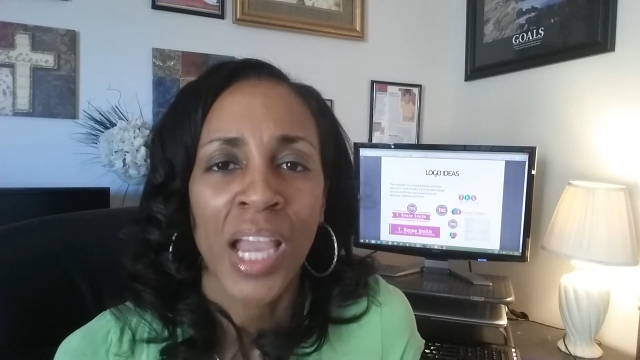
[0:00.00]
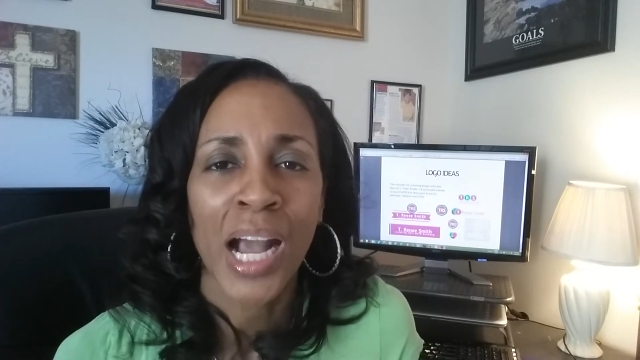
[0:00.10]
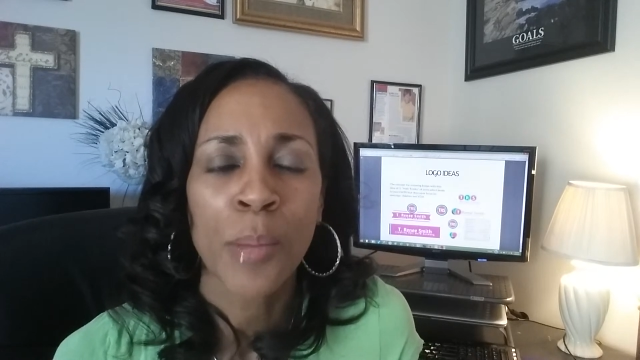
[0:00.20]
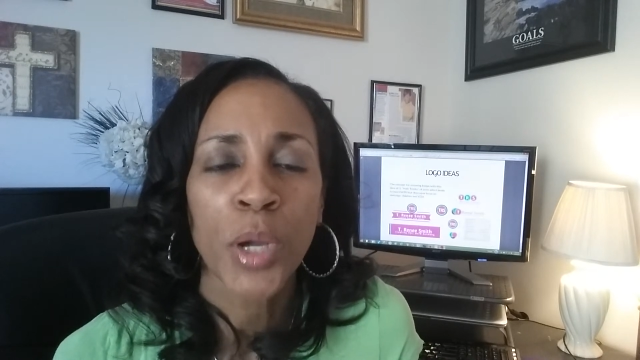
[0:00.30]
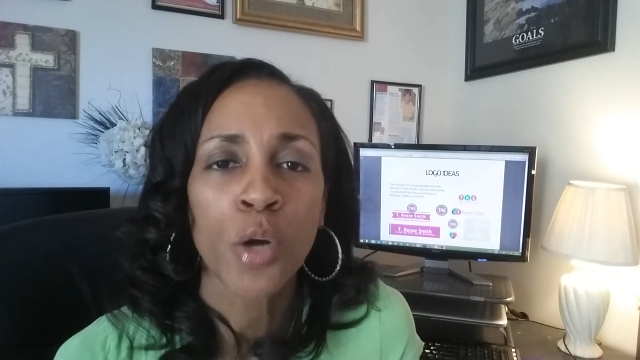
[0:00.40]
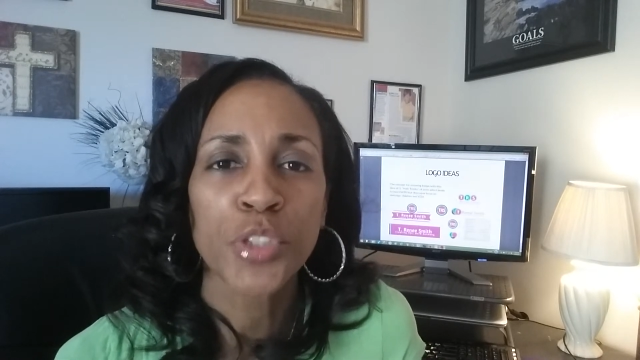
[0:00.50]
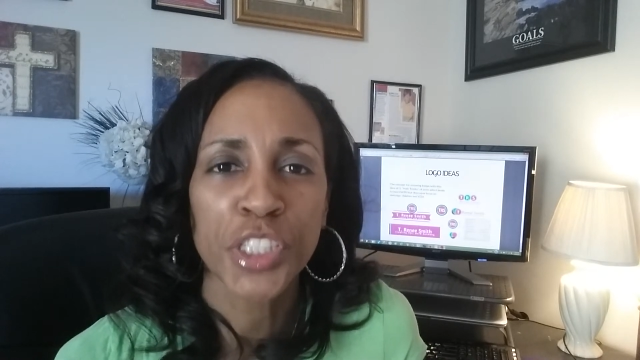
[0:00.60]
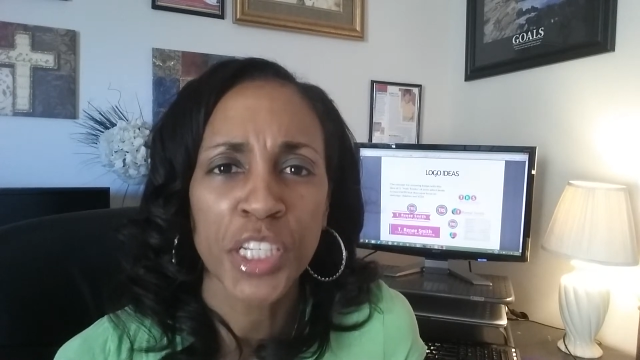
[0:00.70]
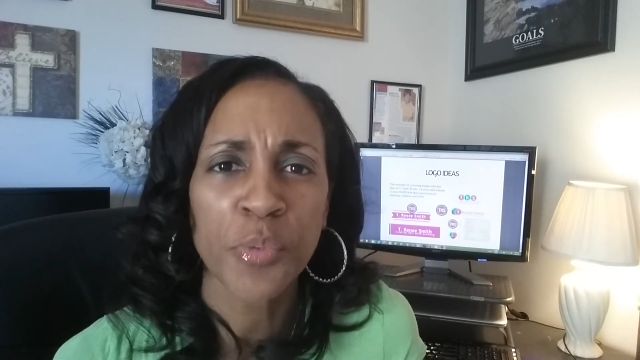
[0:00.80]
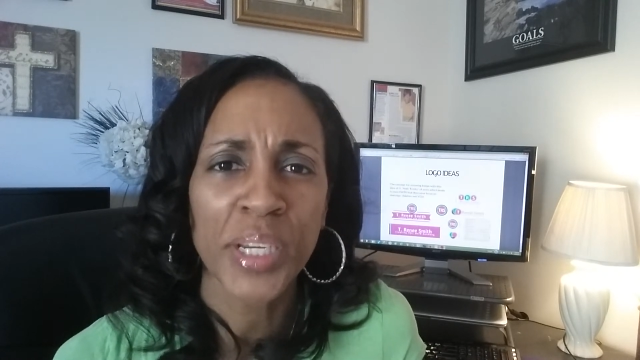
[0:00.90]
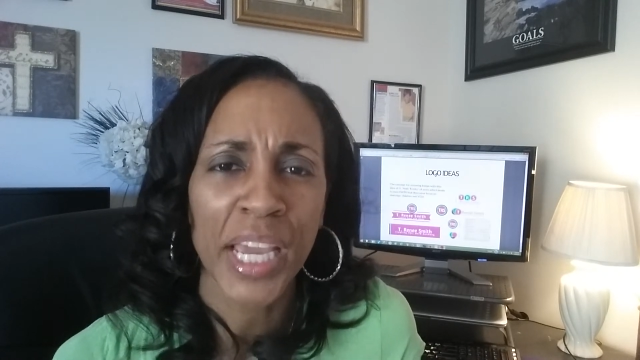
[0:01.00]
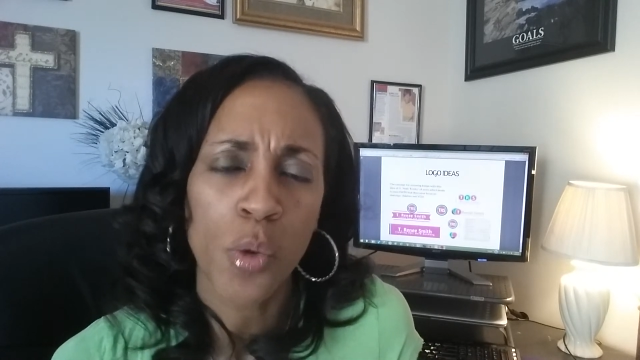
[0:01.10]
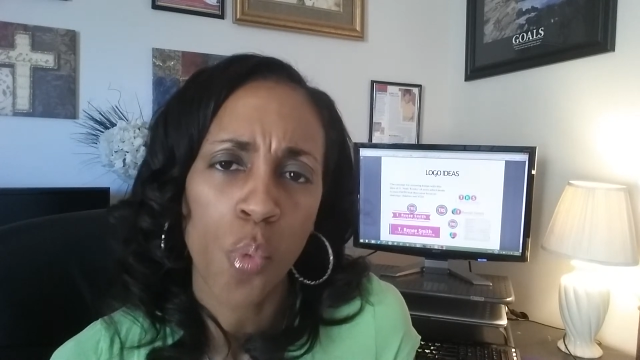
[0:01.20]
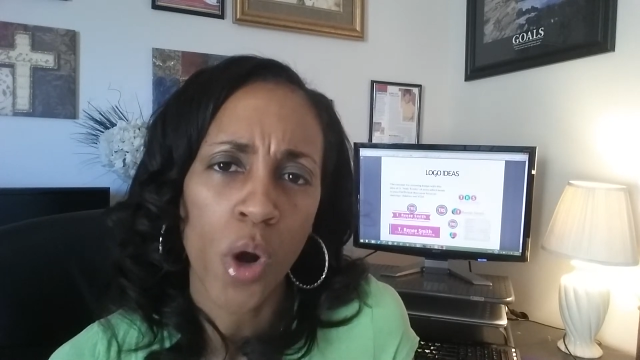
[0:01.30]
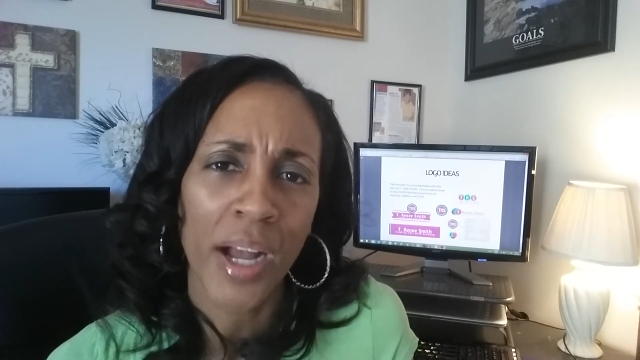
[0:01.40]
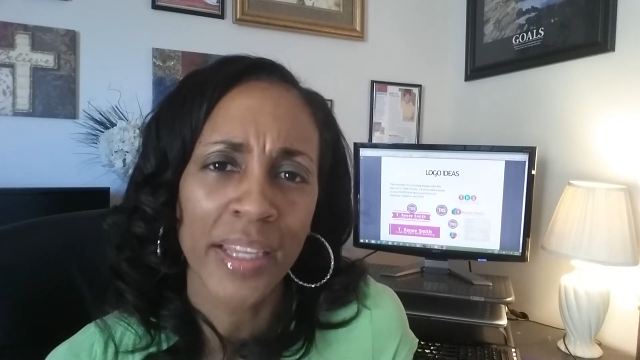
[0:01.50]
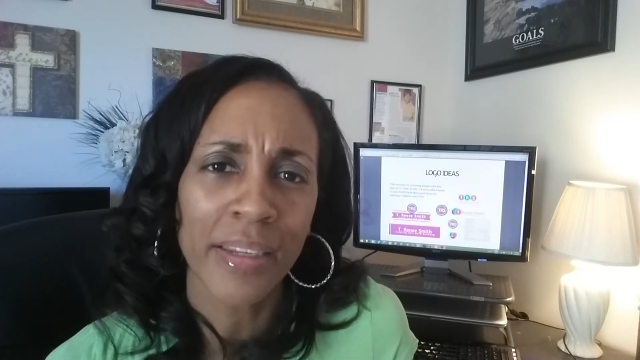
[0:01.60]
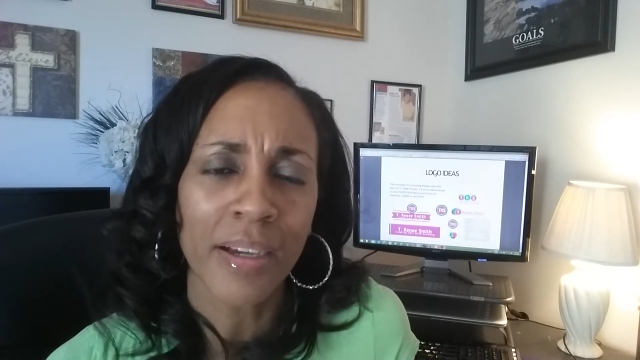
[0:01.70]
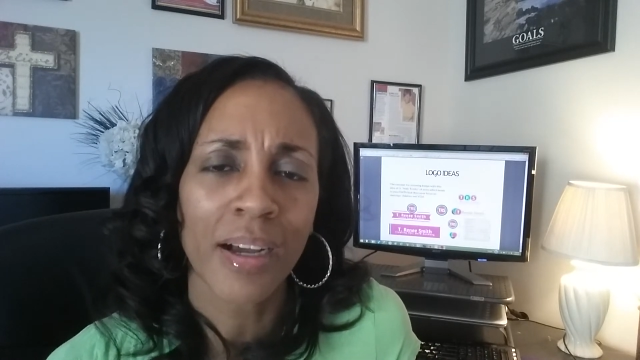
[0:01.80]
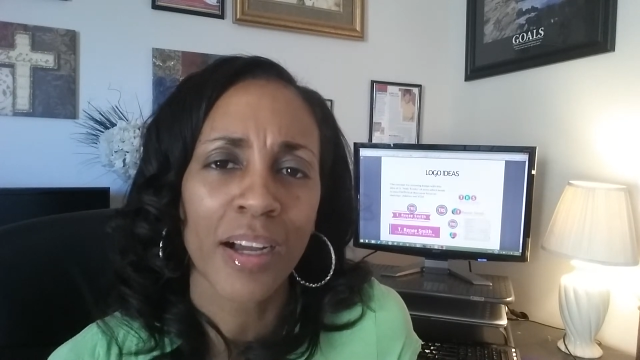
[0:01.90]
I'm Coach T. Renee
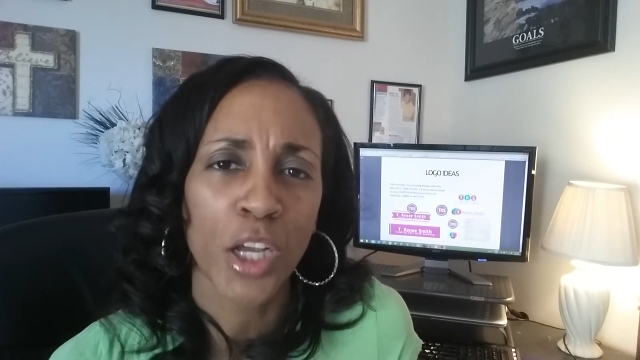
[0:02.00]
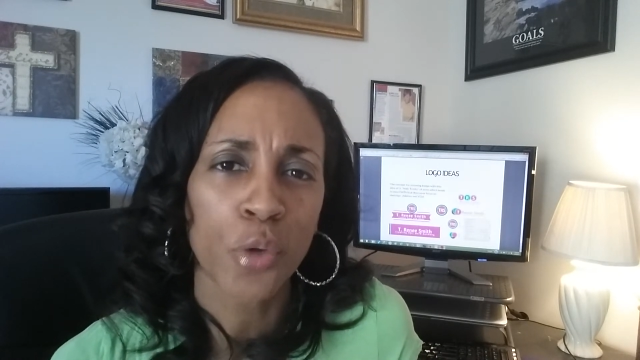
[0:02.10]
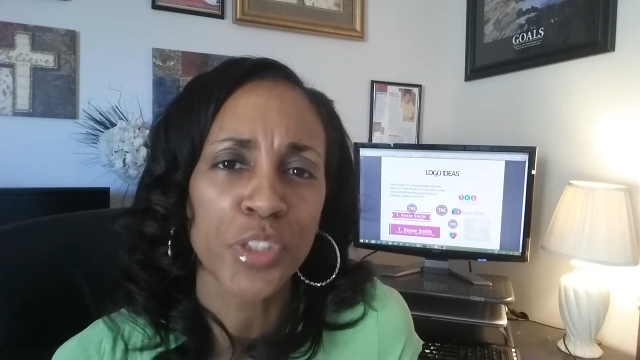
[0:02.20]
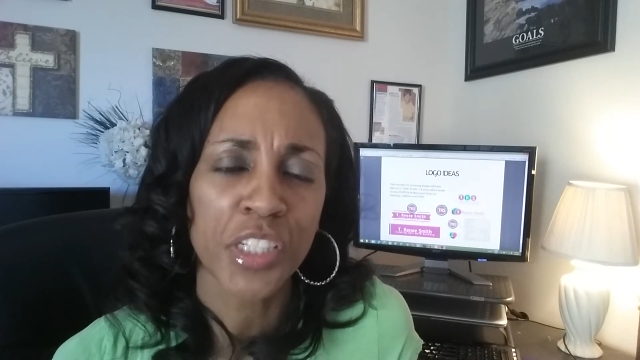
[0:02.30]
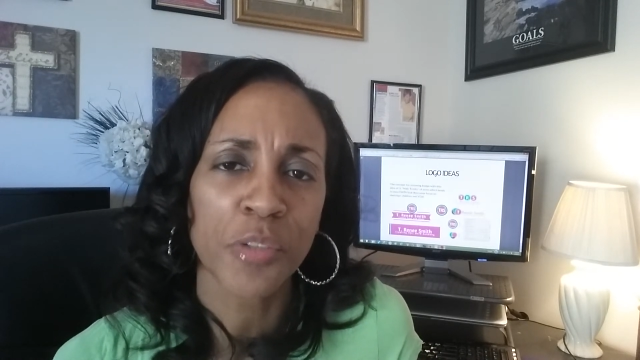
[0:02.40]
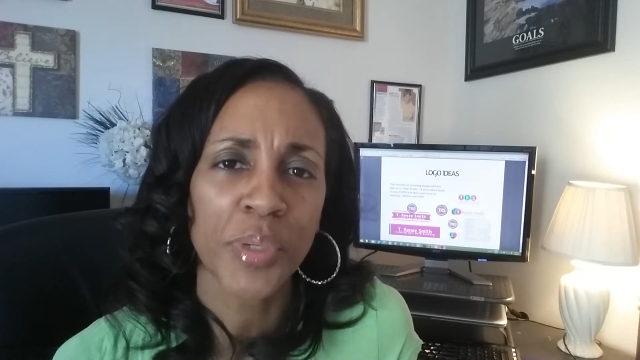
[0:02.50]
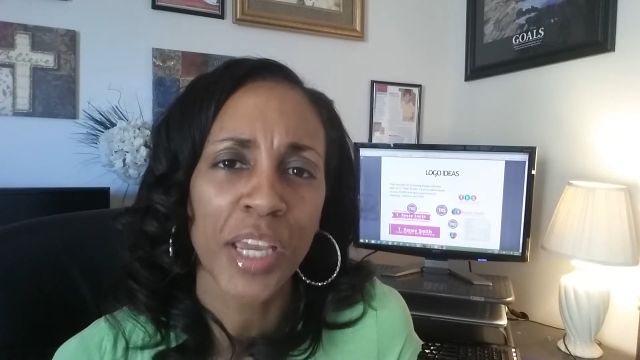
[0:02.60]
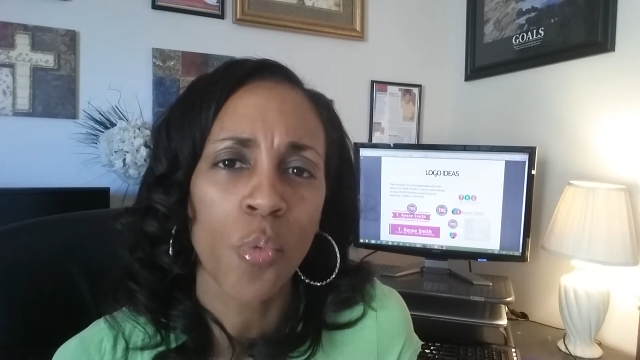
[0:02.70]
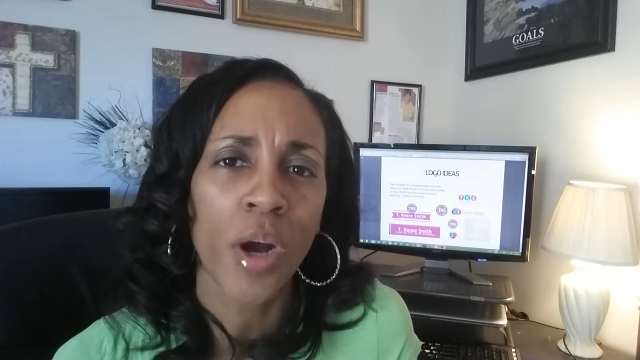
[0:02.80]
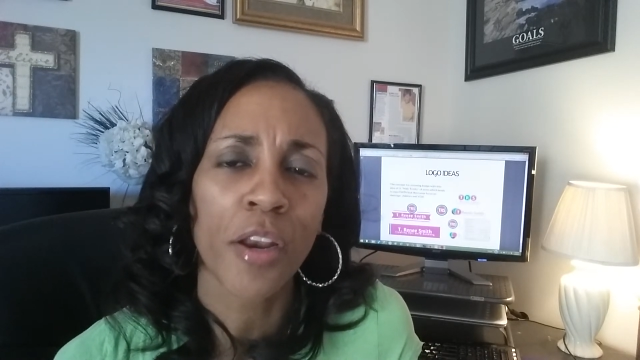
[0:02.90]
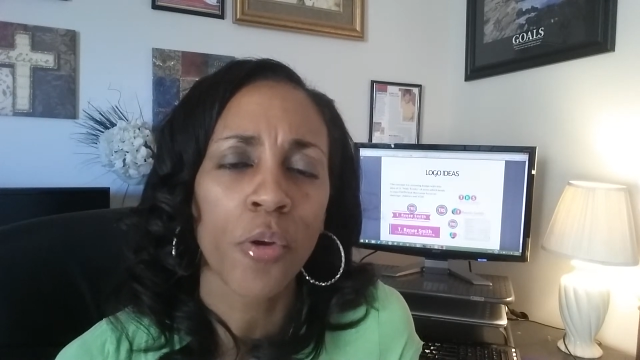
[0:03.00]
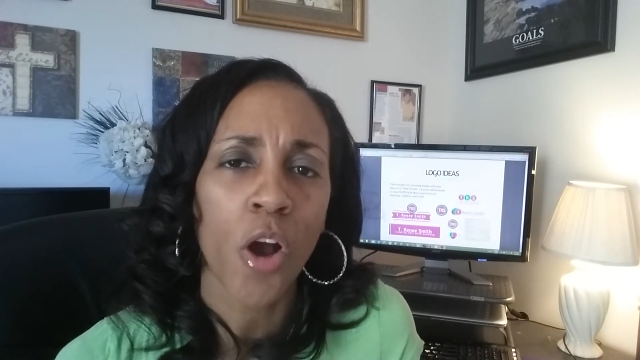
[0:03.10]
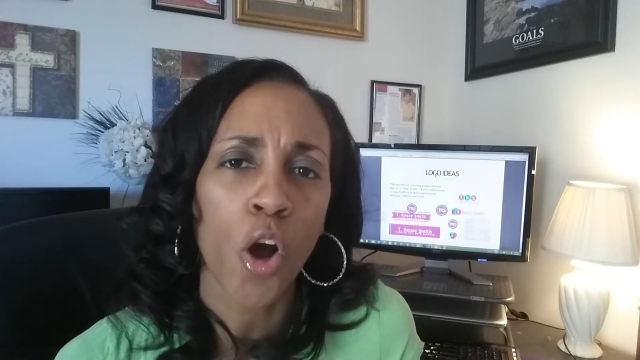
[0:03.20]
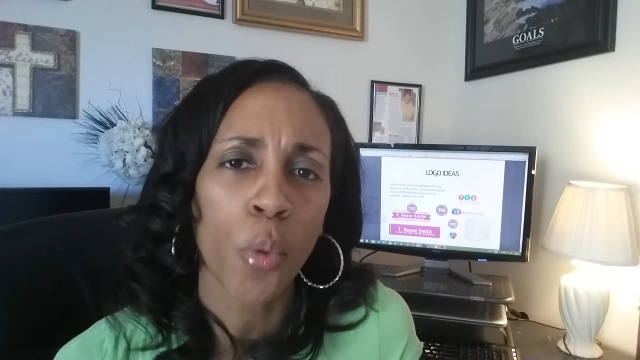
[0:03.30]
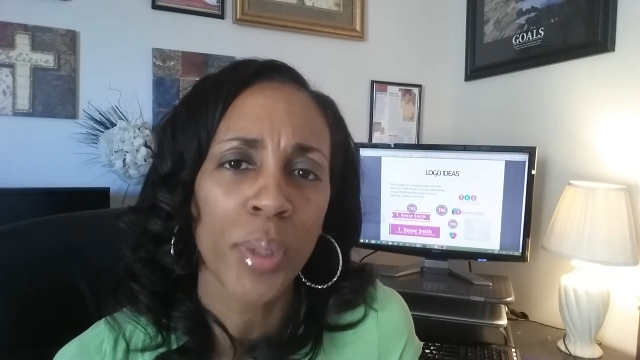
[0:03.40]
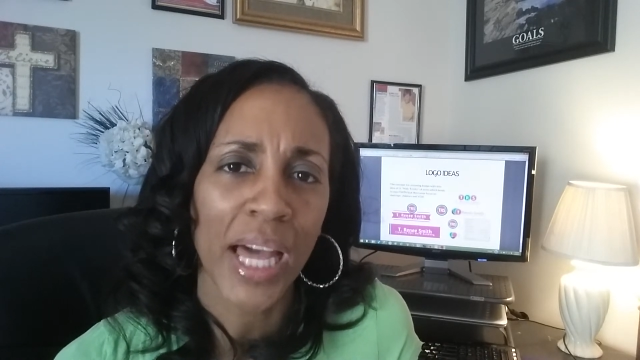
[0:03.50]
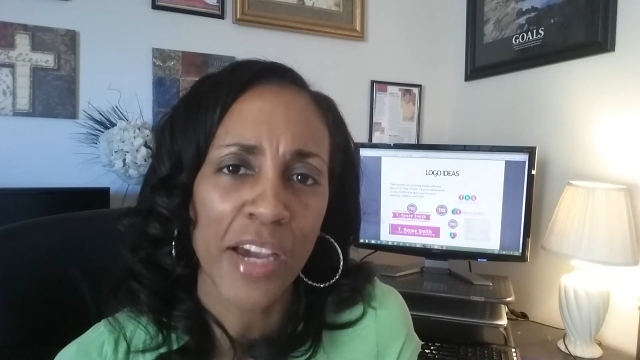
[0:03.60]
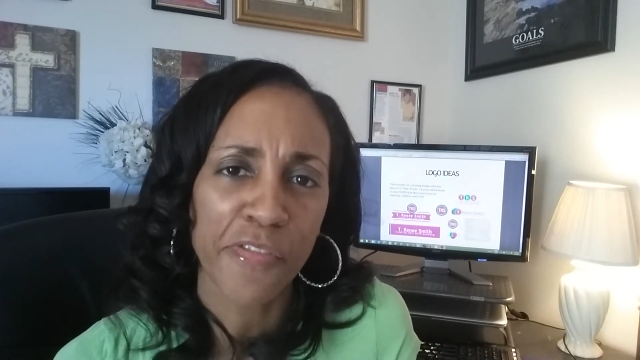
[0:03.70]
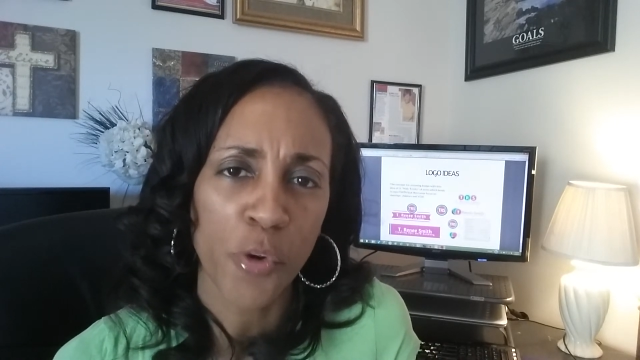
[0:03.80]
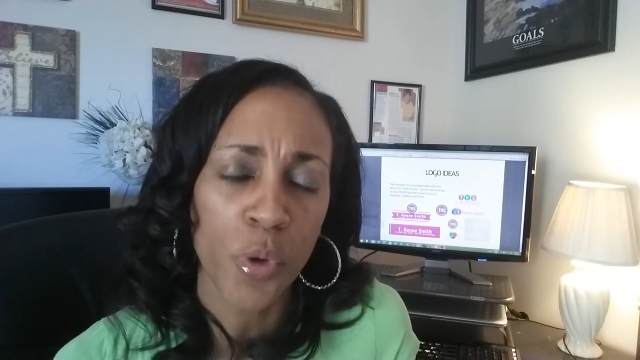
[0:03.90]
1, Coach T. Renee 1 on all
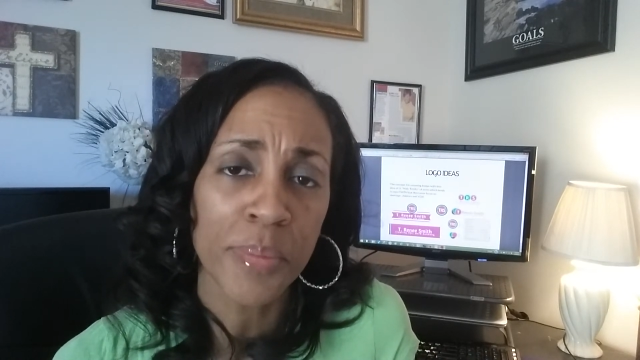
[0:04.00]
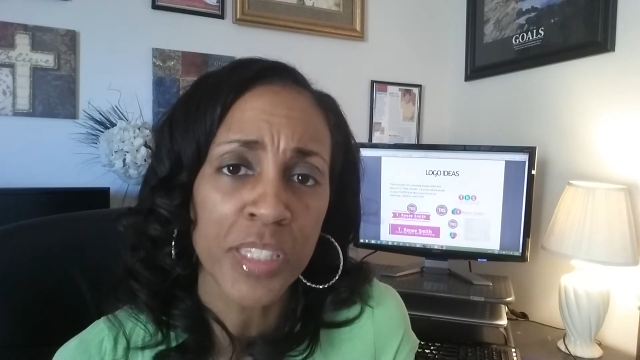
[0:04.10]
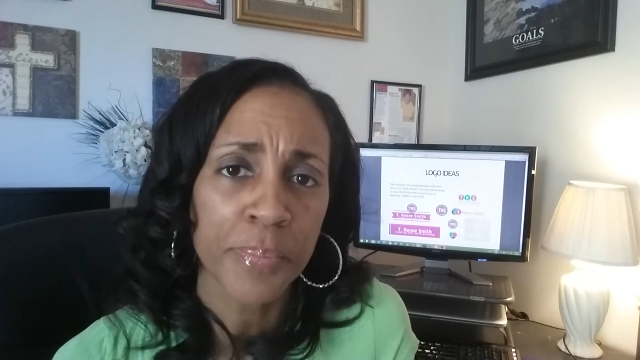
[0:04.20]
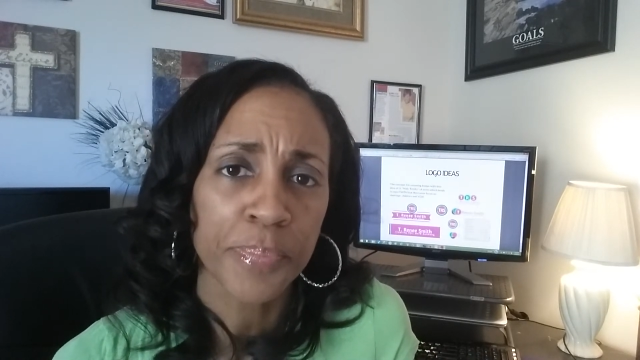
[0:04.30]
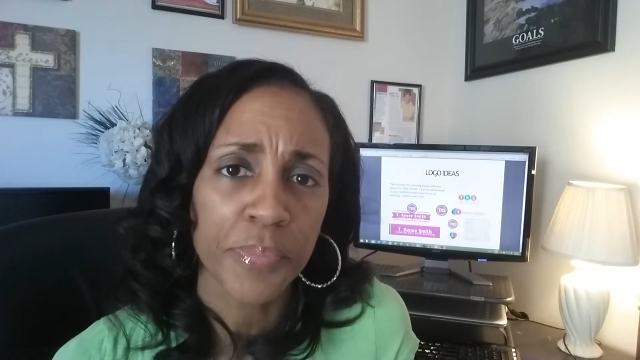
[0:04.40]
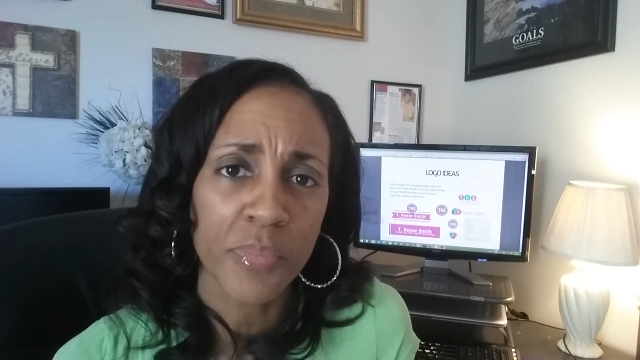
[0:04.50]
platforms.